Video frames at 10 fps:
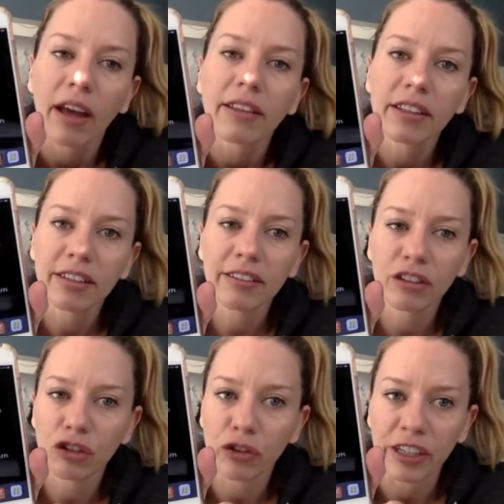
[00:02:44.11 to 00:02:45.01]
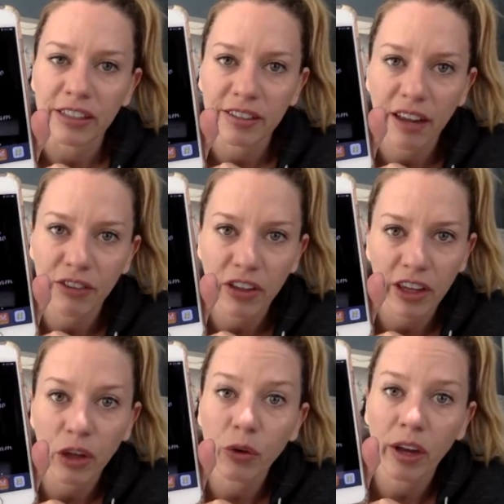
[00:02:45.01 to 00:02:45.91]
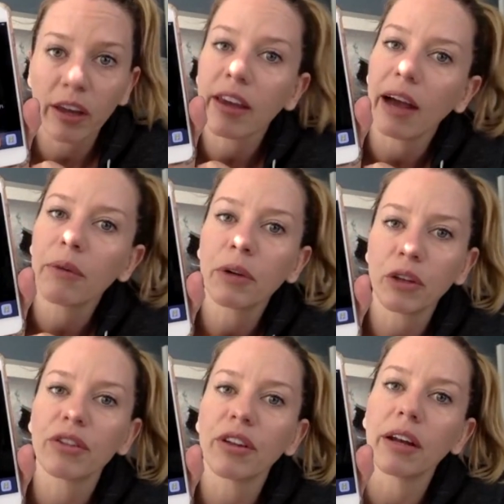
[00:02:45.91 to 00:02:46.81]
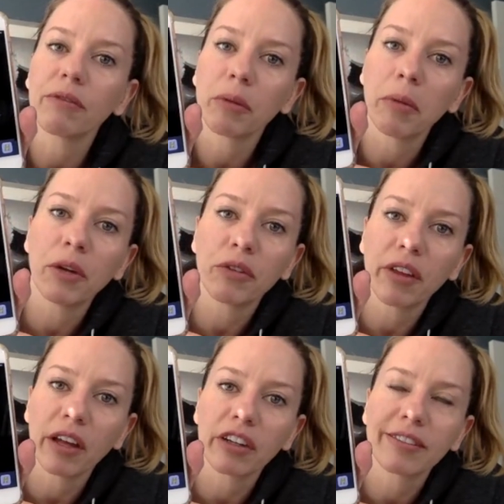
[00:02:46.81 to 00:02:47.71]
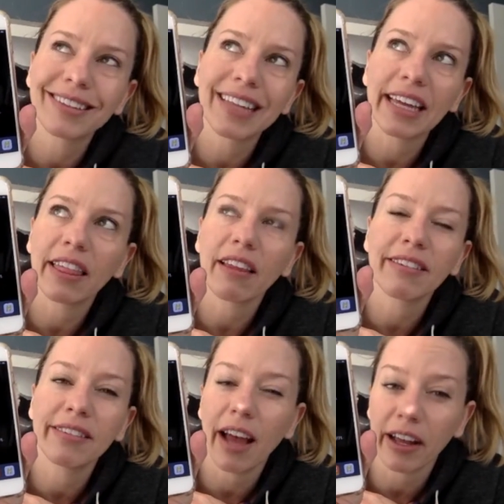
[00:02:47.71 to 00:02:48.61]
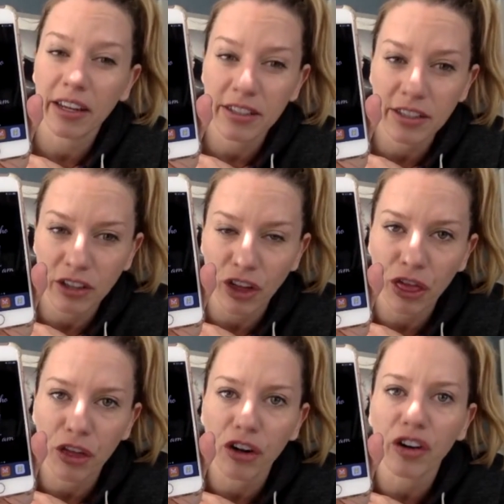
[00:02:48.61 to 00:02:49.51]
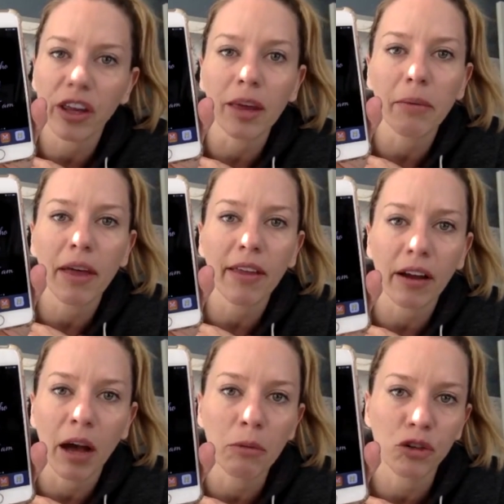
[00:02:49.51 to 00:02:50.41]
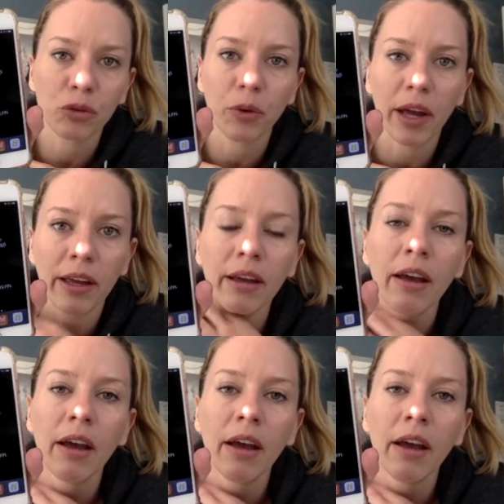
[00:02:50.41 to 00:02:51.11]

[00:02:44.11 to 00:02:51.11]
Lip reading: This is a screensaver that you can get when you sign up for my newsletter. It's like the second or third email that comes your way.